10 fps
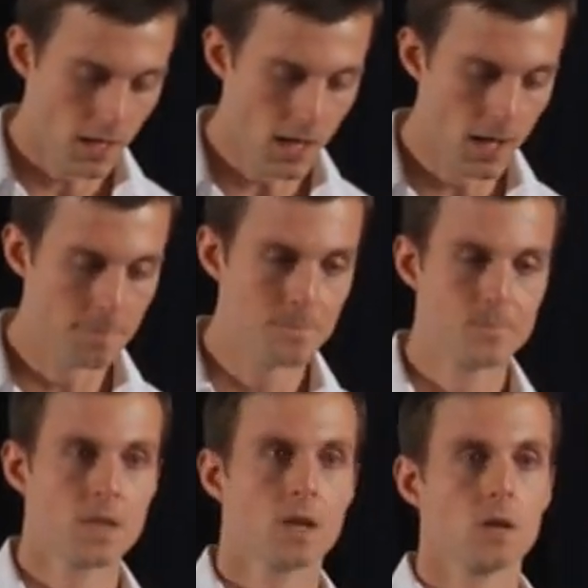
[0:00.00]
Um,
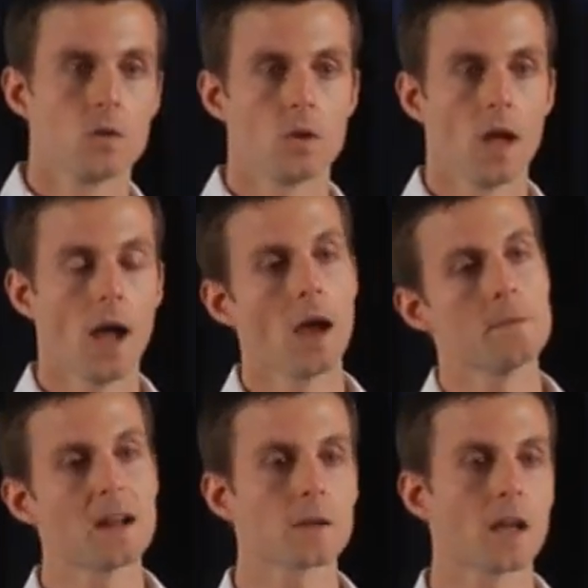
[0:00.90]
the
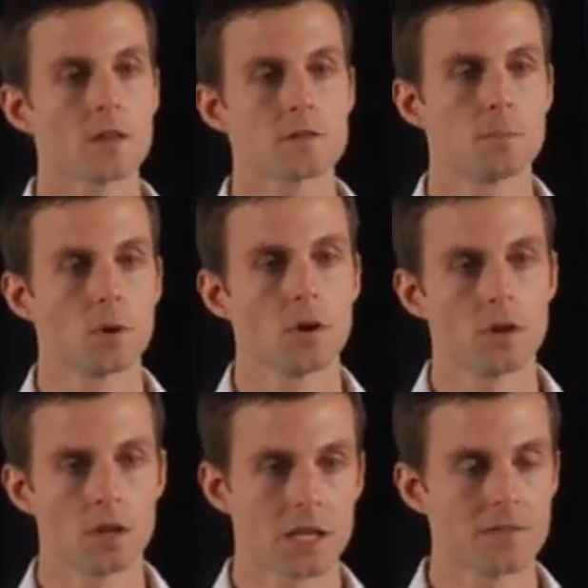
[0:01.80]
amount of calories you burn
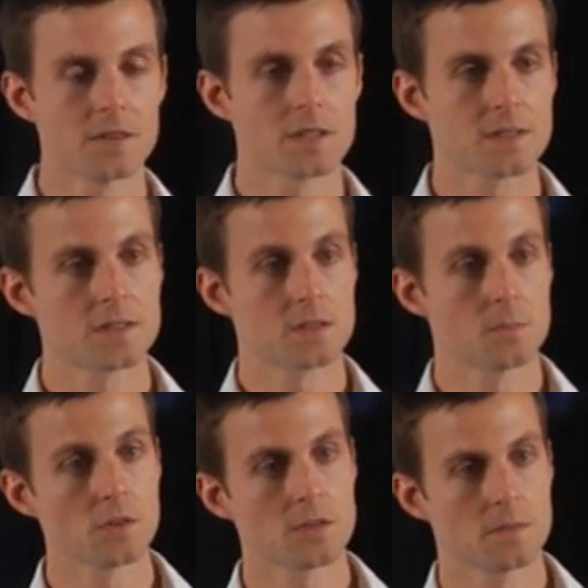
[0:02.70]
on a given distance is
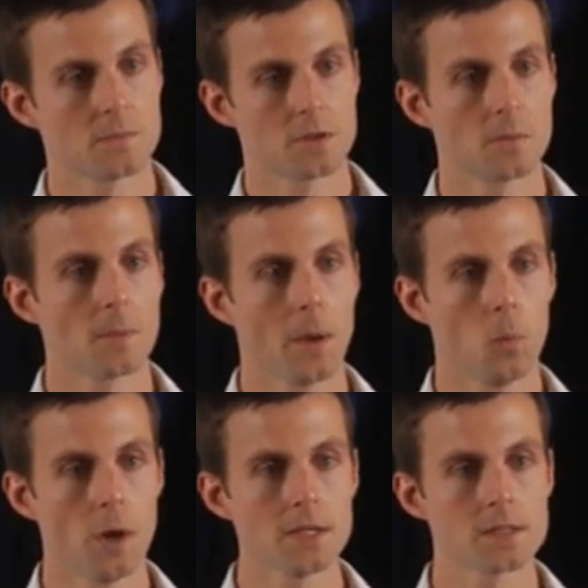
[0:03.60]
mostly determined by
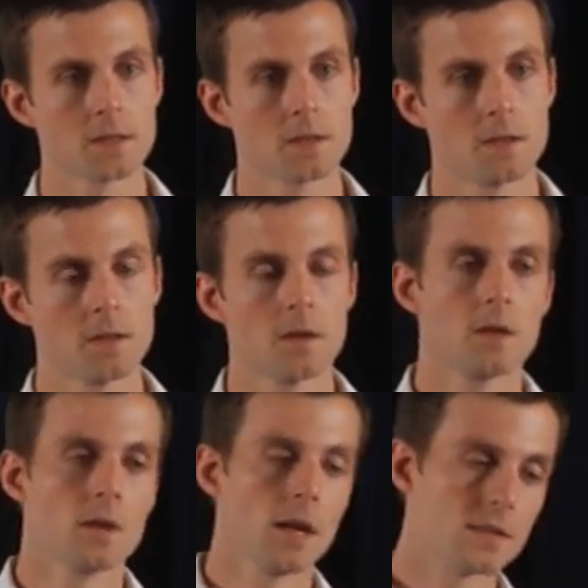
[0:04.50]
weight.
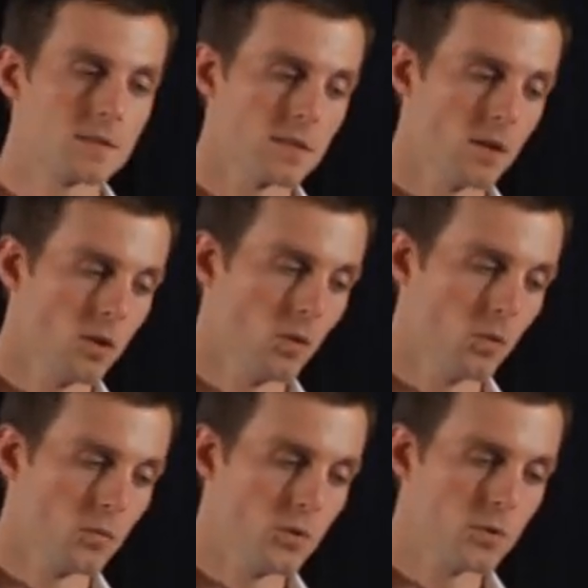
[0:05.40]
And
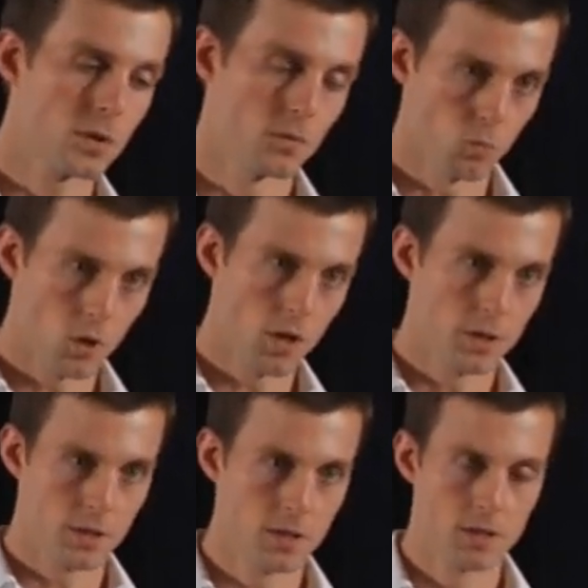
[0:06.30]
so you can
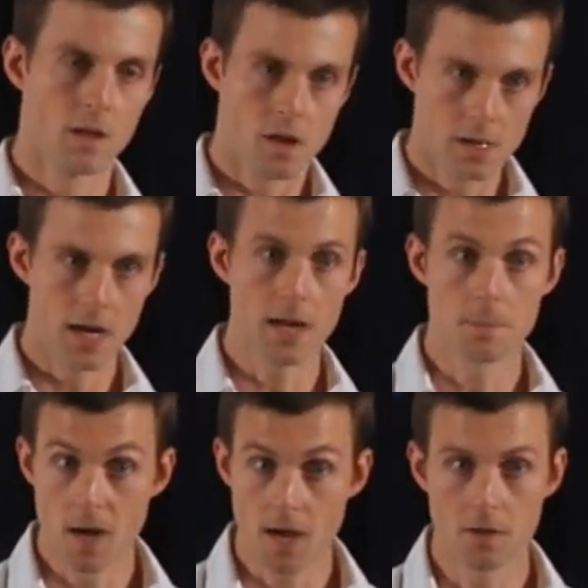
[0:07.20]
run a
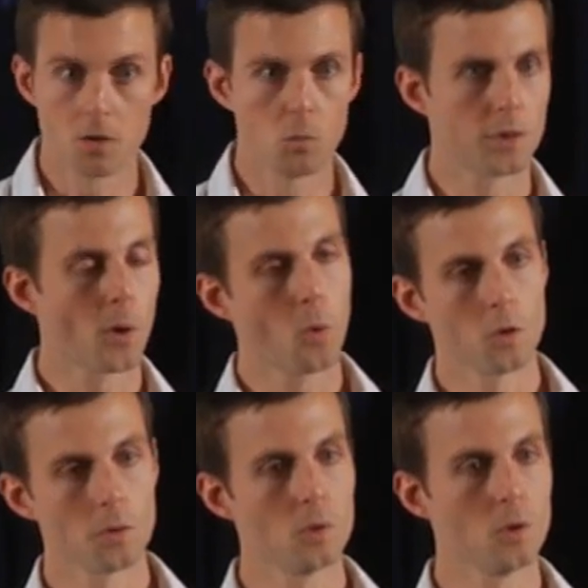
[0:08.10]
mile with
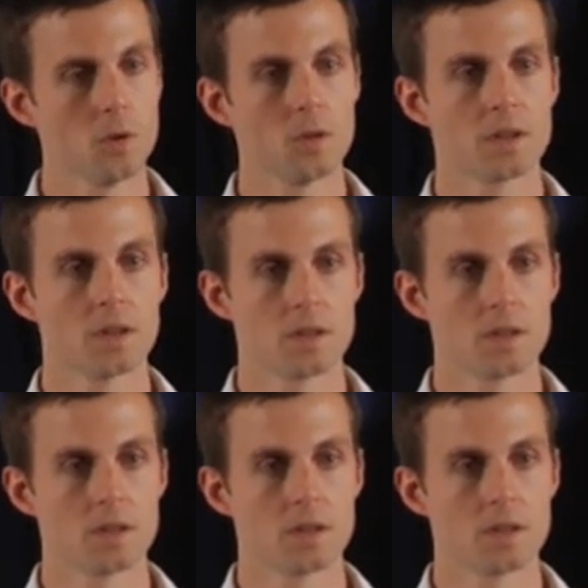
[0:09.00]
horrible